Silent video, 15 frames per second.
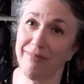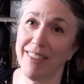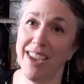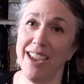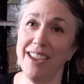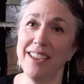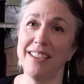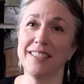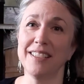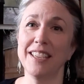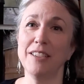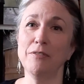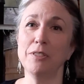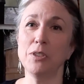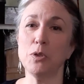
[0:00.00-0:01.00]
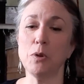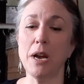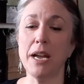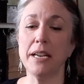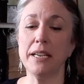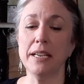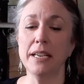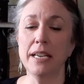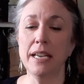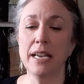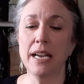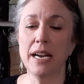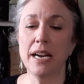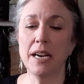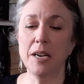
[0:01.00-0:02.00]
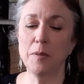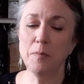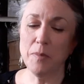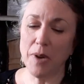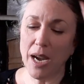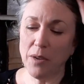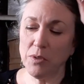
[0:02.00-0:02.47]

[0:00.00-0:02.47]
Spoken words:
Hey, give it a try. I